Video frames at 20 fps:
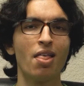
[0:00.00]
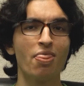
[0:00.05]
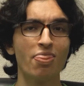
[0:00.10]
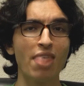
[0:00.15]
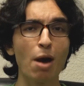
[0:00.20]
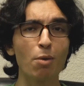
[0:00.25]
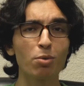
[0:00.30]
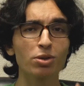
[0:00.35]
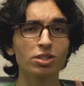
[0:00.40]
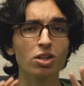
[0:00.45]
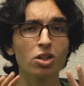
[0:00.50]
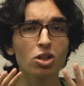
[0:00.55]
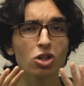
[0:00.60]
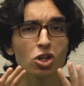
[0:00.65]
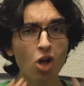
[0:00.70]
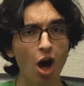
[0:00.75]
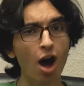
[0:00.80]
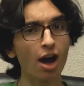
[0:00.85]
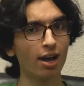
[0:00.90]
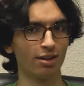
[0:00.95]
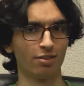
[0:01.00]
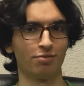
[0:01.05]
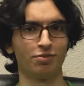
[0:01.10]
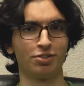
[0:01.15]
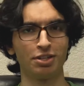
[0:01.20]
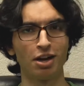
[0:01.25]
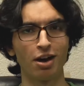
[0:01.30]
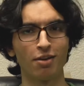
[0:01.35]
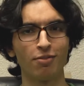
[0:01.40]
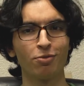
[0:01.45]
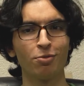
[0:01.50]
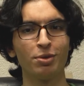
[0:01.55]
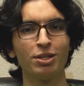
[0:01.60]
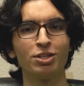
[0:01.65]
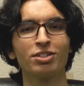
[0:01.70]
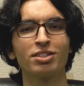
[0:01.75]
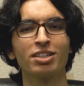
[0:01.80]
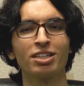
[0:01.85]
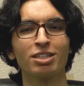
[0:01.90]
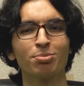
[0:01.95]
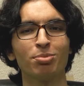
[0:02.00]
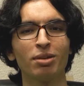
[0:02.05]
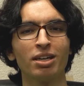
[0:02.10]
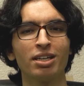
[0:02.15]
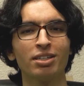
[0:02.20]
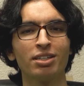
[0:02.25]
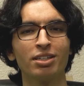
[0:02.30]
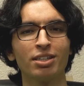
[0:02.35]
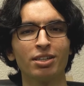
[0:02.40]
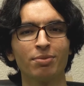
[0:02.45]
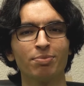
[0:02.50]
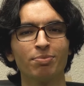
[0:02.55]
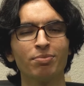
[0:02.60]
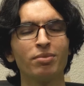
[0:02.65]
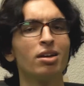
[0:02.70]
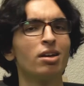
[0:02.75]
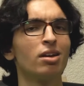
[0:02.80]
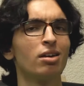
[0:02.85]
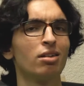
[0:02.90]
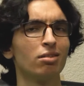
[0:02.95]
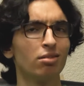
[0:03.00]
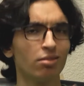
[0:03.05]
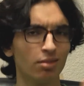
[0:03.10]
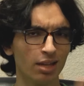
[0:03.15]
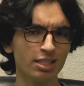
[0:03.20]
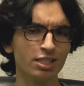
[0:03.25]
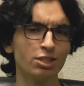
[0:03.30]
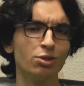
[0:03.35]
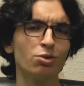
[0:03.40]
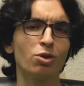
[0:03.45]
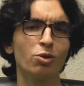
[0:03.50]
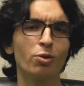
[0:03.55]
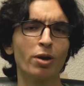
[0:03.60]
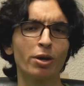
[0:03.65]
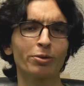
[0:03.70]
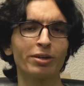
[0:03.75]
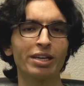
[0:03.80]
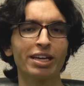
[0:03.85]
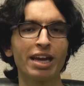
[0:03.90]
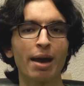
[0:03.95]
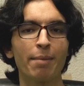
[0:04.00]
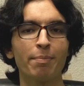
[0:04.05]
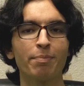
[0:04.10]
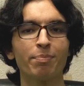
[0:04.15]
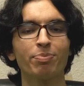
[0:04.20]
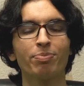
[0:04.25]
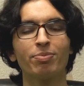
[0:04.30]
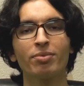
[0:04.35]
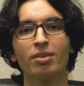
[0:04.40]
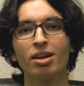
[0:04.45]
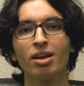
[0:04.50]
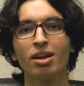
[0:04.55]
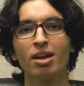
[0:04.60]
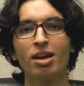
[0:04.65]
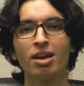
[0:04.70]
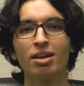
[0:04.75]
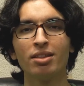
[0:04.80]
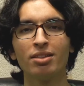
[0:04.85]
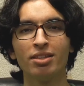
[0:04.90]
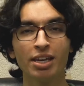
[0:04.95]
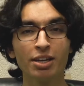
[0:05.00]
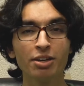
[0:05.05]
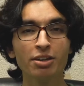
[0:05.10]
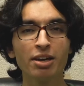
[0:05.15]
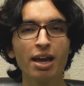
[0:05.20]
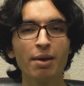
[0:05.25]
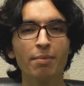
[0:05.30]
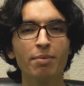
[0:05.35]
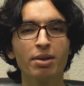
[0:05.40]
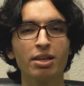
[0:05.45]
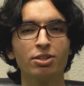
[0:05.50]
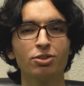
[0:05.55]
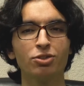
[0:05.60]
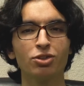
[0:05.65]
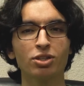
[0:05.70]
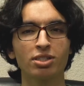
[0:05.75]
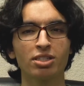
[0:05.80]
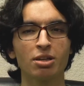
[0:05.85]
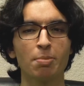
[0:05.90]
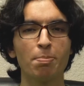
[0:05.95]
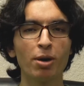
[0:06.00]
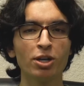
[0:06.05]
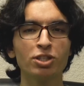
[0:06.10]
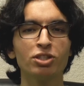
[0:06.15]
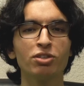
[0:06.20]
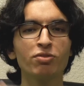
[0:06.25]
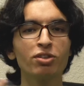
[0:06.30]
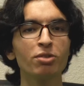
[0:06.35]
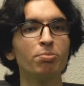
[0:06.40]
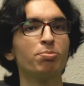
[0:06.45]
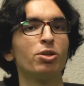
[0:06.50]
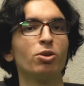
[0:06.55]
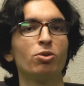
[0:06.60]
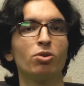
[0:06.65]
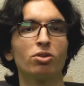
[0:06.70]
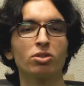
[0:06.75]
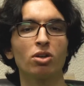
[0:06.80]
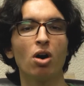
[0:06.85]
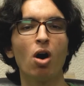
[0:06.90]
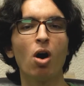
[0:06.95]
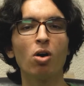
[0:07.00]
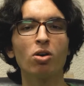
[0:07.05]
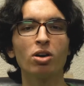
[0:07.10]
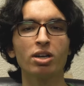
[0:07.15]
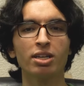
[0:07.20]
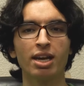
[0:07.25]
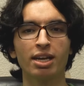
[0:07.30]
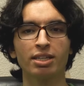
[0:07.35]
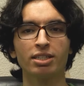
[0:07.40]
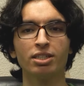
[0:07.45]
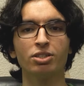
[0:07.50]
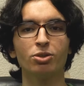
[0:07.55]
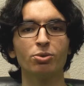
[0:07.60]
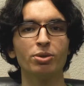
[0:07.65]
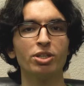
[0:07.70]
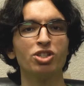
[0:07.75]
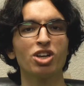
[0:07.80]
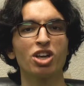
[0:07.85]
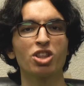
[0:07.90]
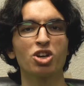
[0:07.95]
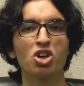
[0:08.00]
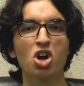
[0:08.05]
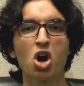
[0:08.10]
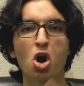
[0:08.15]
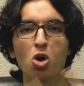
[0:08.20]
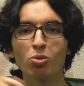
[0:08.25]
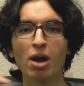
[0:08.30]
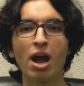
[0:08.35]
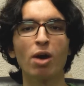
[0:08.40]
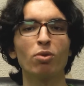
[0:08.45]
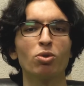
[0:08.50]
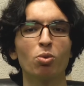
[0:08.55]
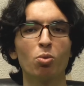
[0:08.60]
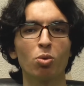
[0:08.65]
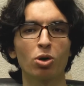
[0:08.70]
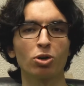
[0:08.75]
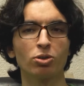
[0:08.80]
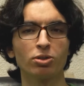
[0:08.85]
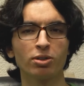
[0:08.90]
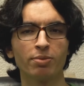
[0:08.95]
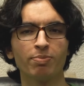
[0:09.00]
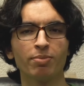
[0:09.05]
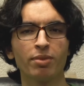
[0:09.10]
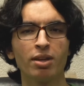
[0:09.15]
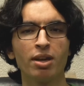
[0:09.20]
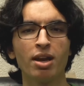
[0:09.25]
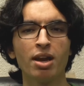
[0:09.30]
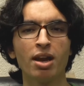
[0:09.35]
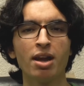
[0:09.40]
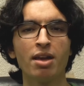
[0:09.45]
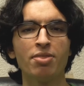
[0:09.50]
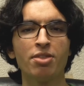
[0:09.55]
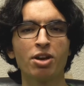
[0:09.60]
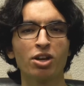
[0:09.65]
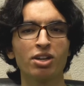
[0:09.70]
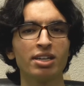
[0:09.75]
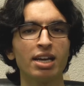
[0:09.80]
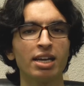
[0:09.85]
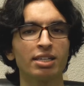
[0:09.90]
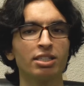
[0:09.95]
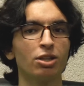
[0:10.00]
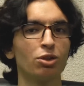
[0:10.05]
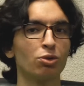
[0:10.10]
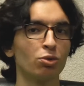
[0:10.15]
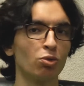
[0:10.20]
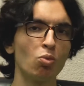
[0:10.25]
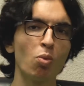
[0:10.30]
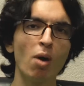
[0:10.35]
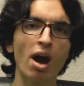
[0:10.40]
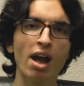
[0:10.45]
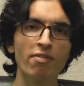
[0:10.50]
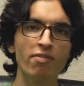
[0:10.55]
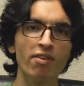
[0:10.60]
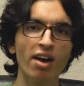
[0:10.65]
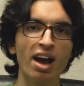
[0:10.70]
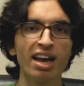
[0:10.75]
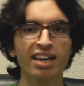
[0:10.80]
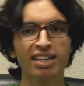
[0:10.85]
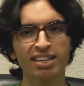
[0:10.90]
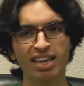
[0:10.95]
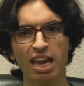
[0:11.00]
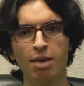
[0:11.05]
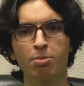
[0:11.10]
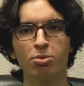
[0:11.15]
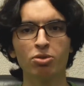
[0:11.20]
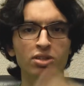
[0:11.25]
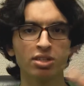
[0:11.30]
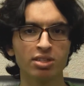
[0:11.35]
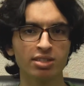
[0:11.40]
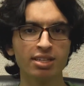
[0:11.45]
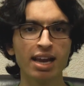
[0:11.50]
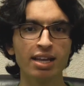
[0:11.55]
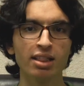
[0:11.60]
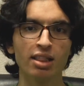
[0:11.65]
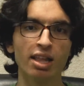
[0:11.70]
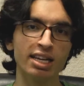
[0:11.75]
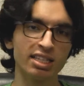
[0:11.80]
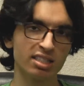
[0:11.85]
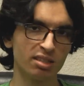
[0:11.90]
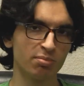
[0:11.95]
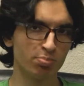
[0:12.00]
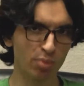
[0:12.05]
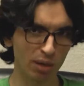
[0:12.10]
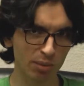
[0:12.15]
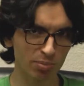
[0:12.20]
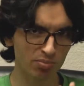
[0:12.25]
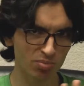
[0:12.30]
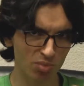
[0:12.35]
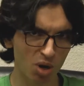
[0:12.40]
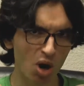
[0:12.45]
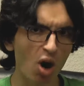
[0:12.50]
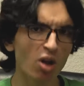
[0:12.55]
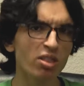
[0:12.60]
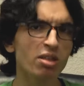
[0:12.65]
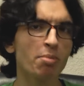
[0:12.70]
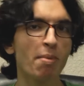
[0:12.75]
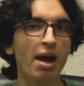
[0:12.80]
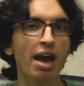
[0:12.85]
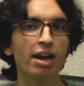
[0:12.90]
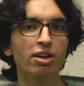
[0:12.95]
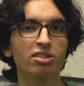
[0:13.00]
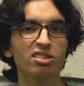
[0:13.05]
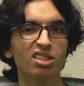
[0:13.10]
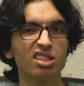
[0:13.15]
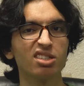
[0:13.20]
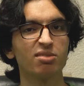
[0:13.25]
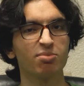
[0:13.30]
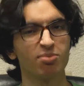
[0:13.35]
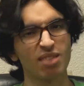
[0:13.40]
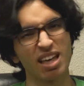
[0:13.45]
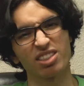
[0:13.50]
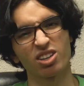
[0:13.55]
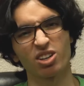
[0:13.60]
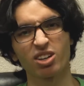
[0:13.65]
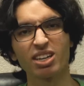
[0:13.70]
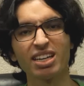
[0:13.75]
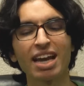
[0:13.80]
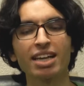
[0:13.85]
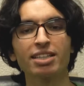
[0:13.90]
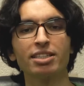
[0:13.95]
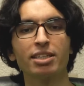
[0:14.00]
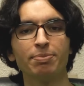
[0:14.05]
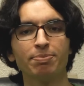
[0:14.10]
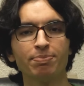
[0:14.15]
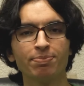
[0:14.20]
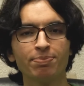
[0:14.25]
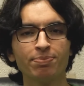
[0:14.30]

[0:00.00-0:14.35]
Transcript: That was a lot of stuff we just explained to you. Let's do a quick recap. The internet is just a bunch of computers all connected to each other around the world. They're connected through Wi-Fi, cables, and satellites, but all that matters is that they're connected.